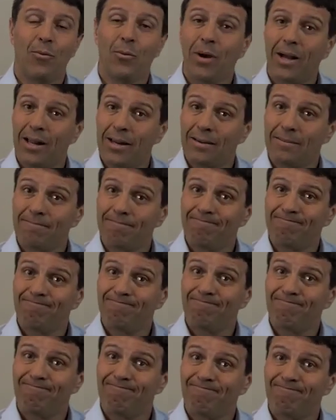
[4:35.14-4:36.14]
Well,
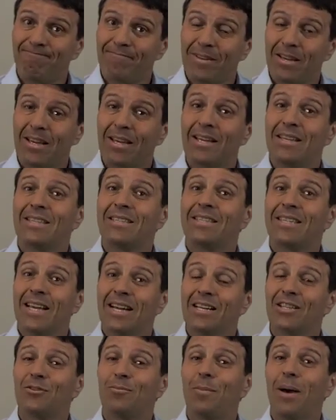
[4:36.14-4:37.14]

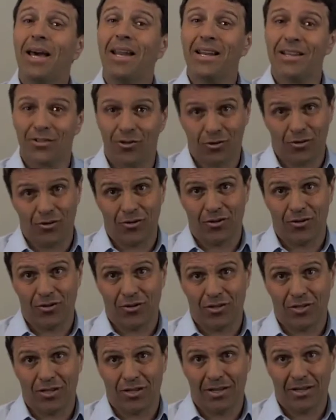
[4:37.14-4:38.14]
sales
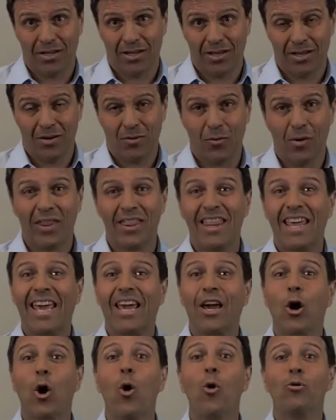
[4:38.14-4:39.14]
managers, when they
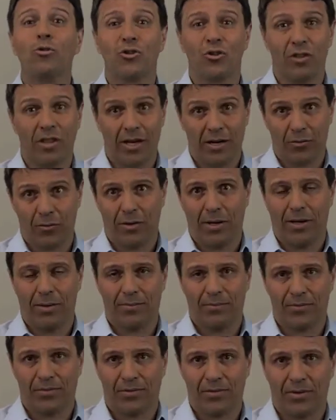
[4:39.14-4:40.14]
coach their
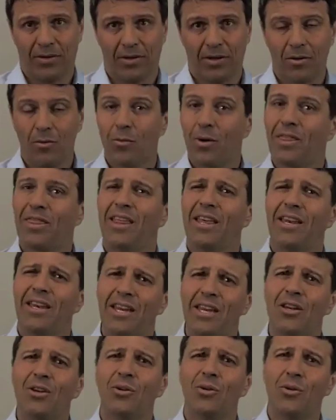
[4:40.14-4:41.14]
reps, what they
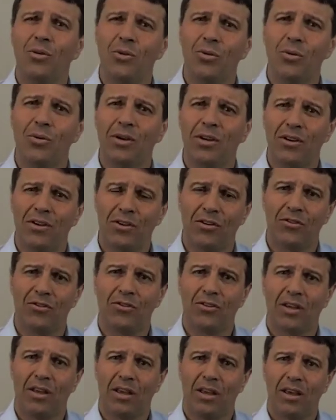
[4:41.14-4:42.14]
need to do
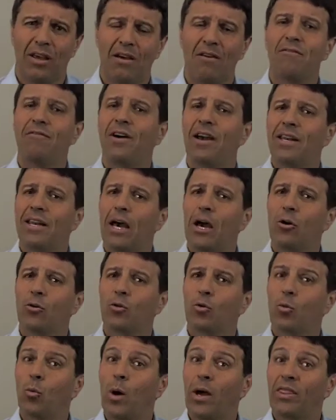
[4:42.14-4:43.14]
is find
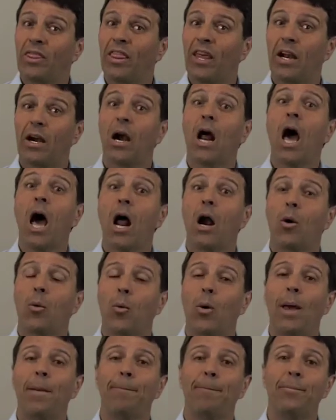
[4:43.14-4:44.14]
out what their
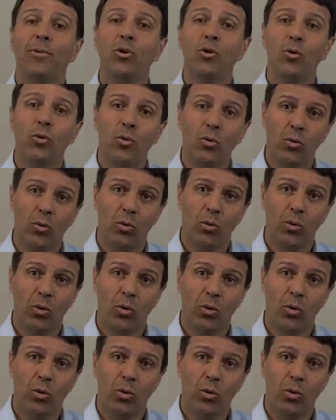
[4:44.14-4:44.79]
rep does,